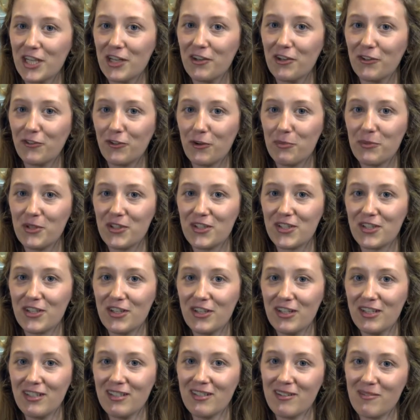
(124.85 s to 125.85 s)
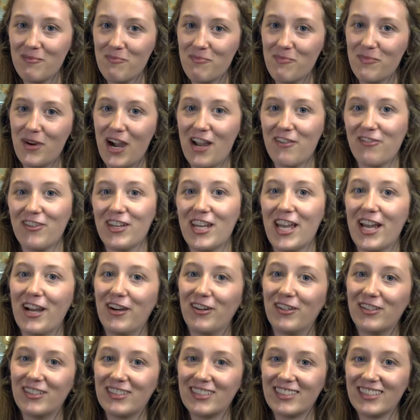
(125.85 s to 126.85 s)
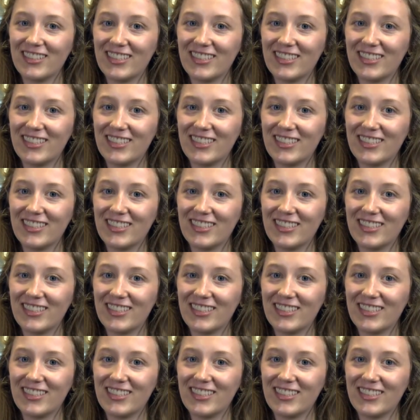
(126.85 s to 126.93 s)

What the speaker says: to hearing from you soon. Bye for now.